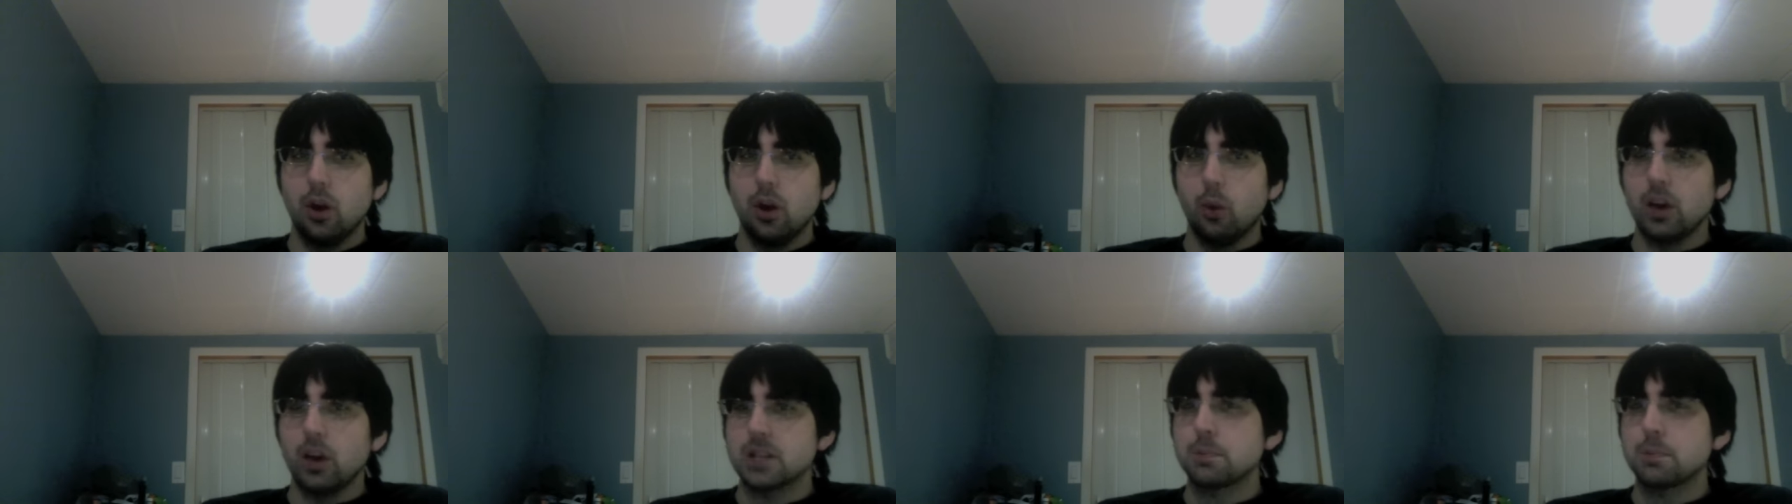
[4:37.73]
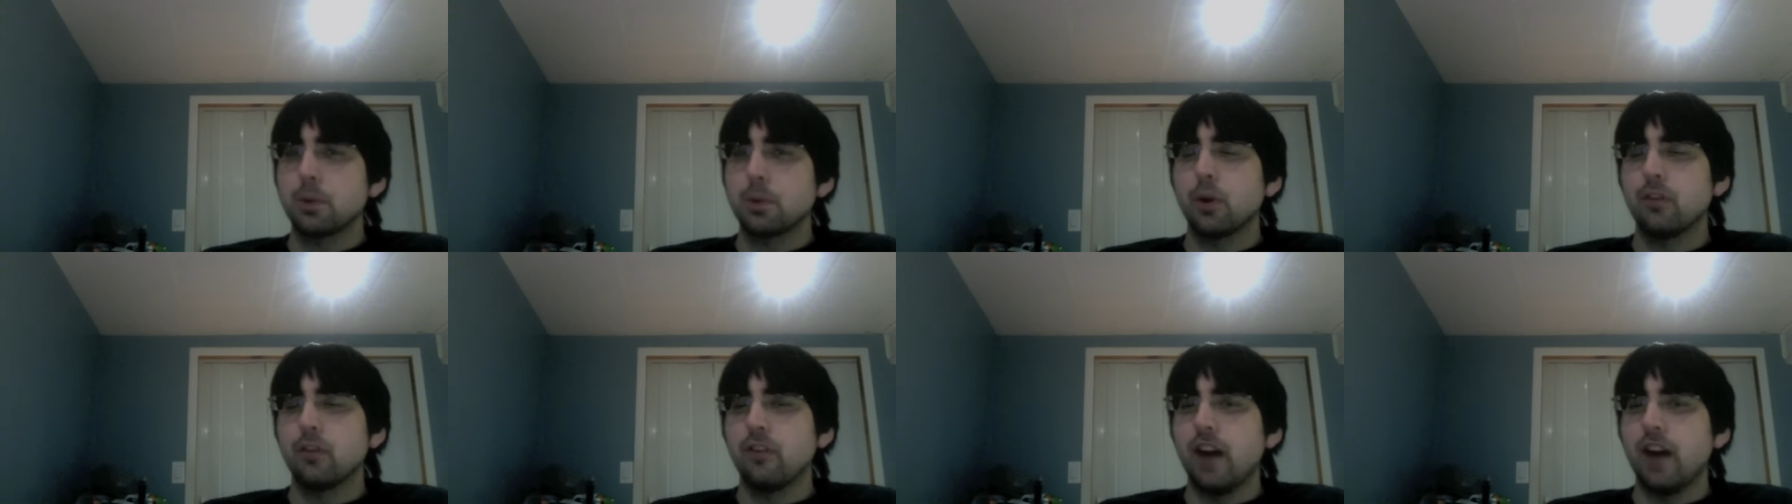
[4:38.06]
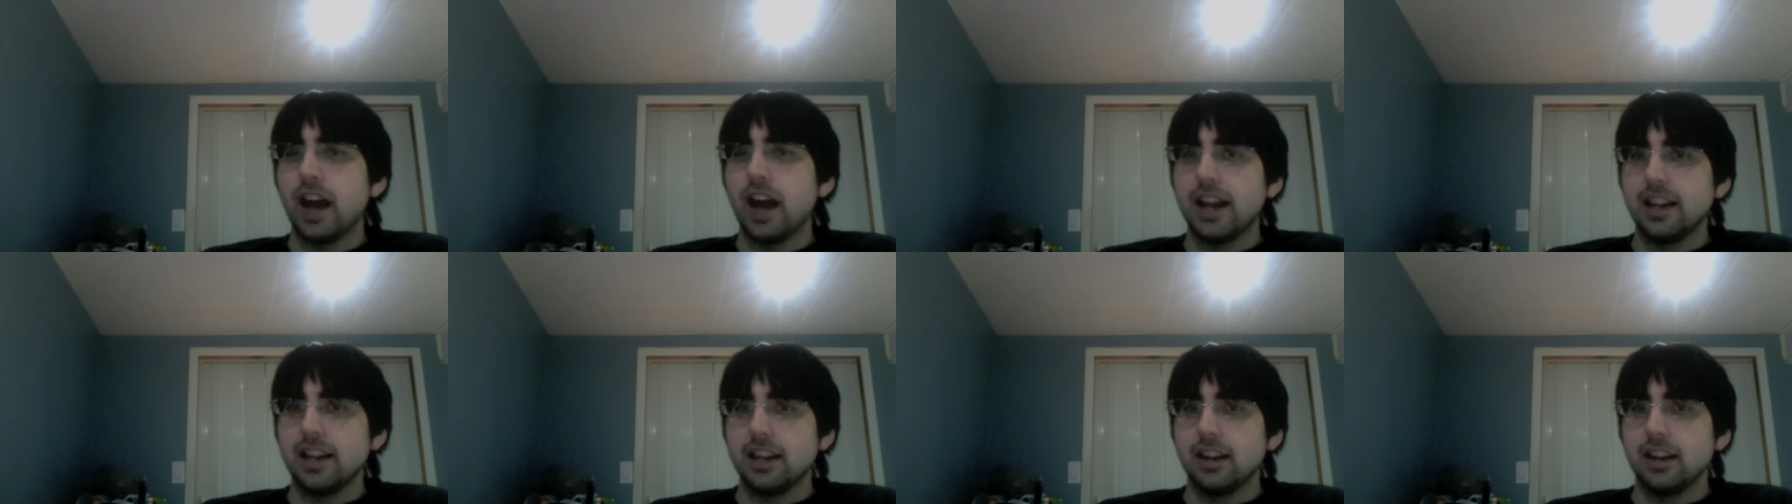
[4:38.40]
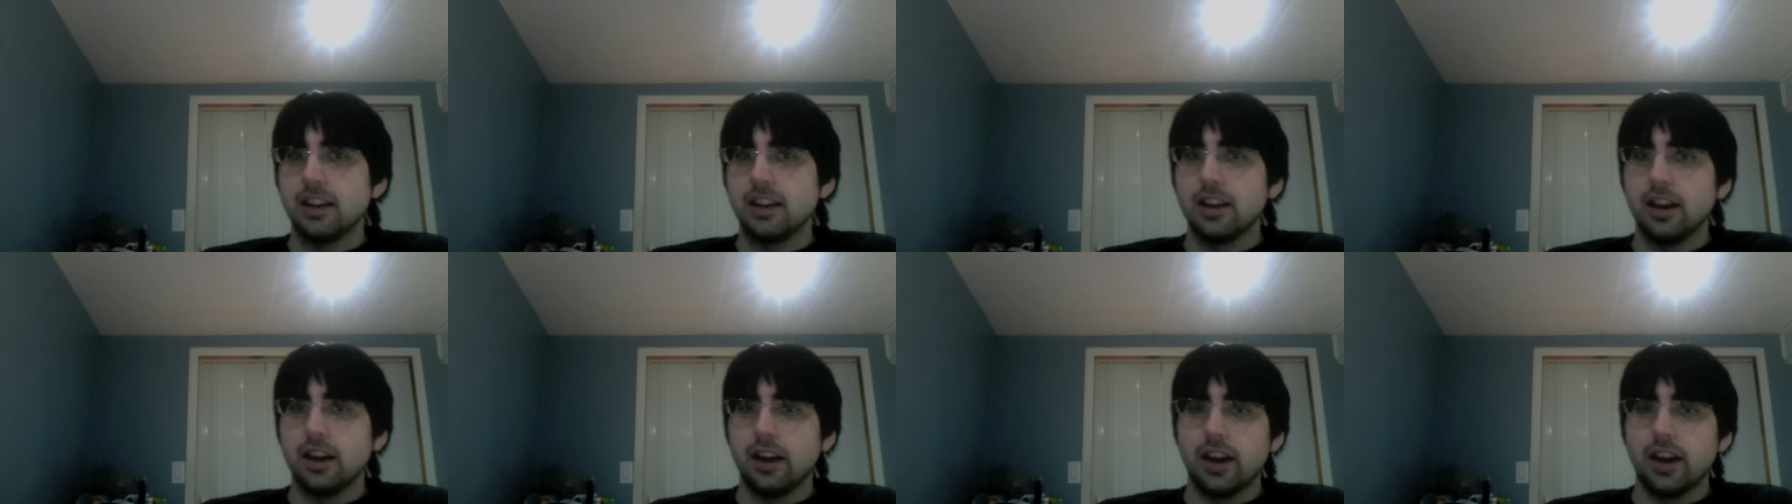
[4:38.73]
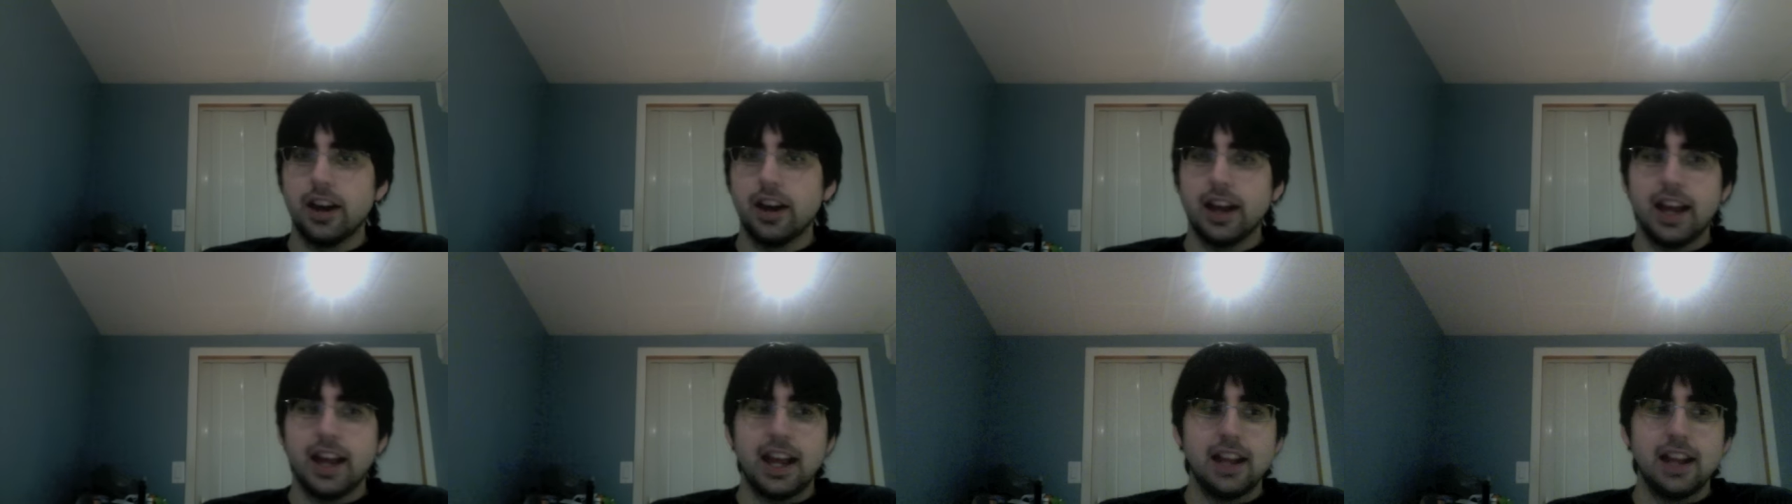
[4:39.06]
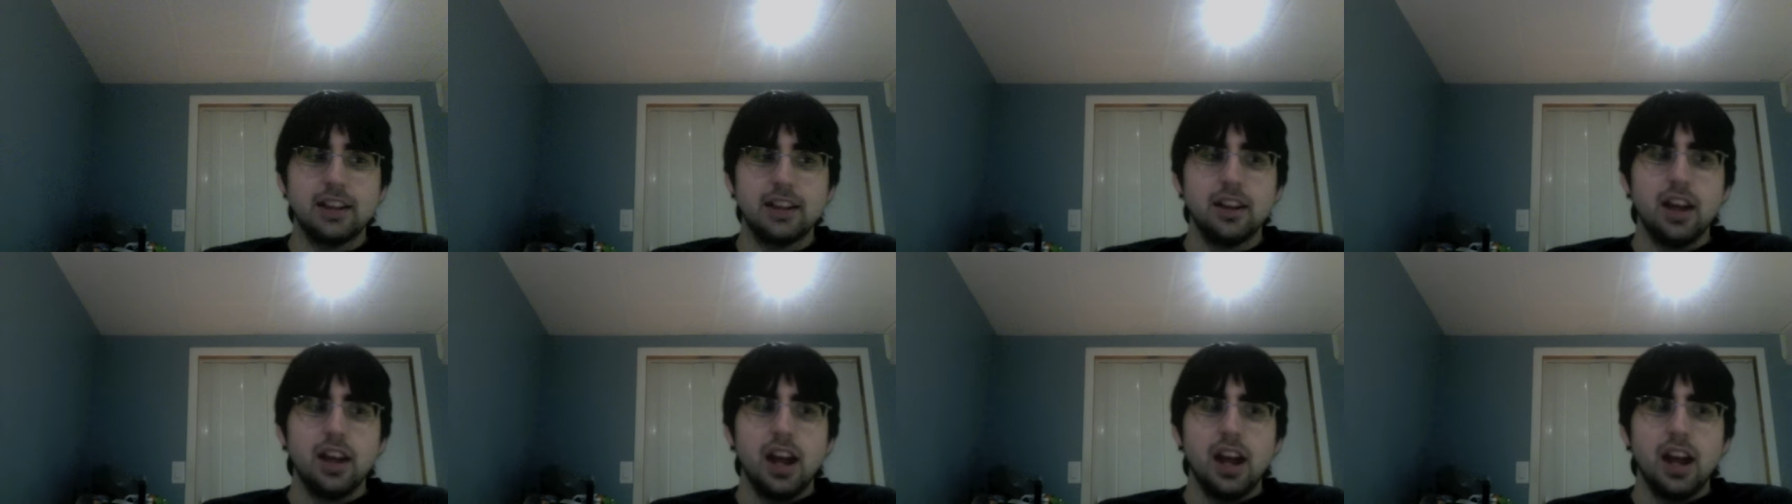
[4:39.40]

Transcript: what's provided, and